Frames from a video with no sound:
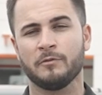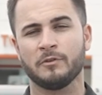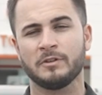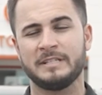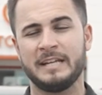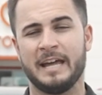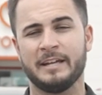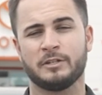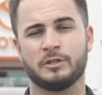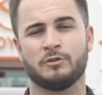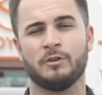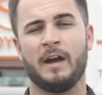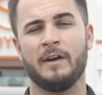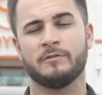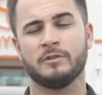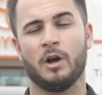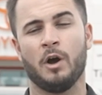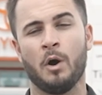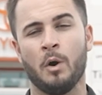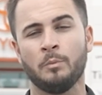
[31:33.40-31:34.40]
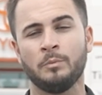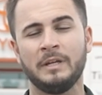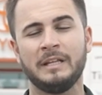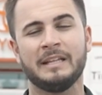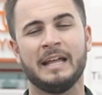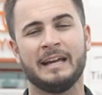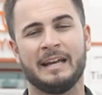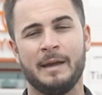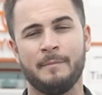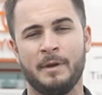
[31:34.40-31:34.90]
for test drives only,
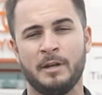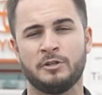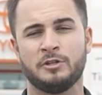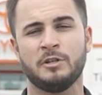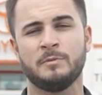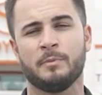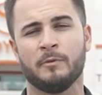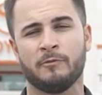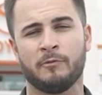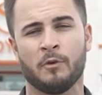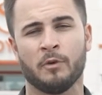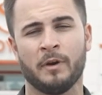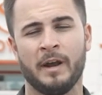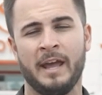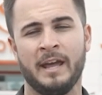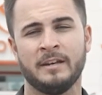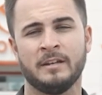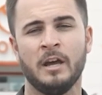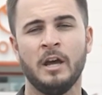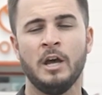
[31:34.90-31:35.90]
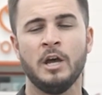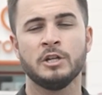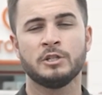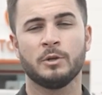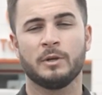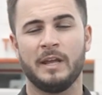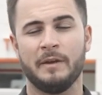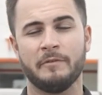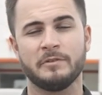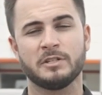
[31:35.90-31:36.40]
like I mentioned beforehand.
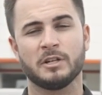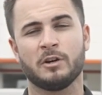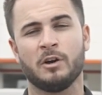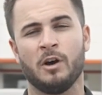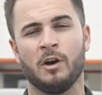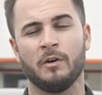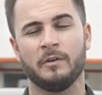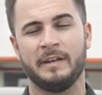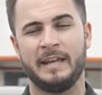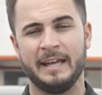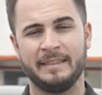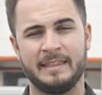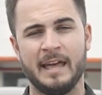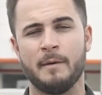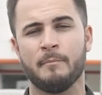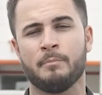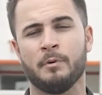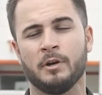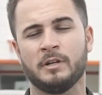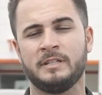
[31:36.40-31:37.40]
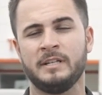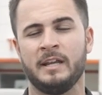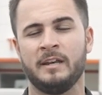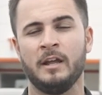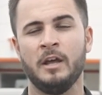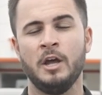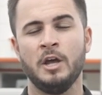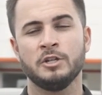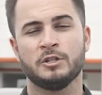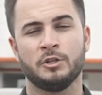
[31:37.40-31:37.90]
So give us a call, get that booked in
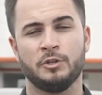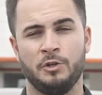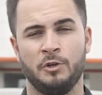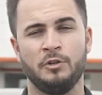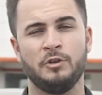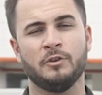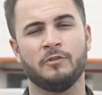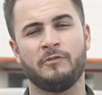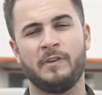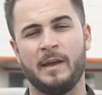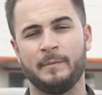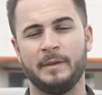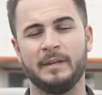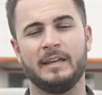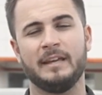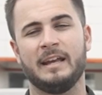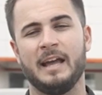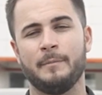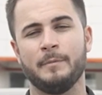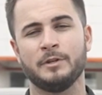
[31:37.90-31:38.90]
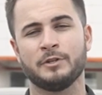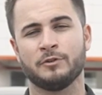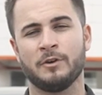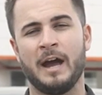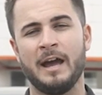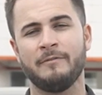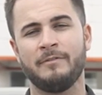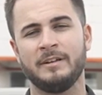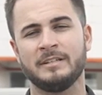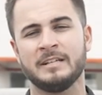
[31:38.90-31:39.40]
so you and your family can come and
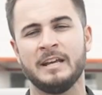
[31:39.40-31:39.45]
drive it.